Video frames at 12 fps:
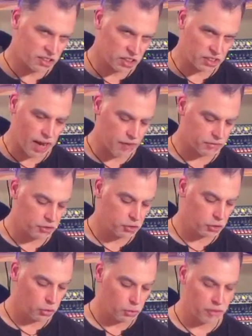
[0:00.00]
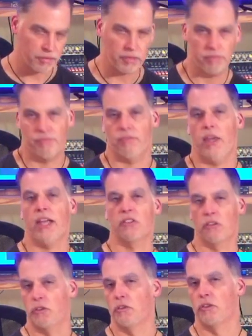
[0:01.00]
just have to do with
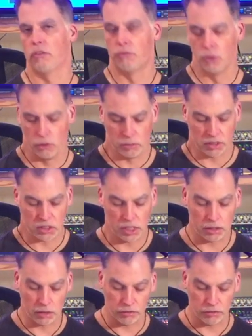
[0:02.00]
execution of rudiments either.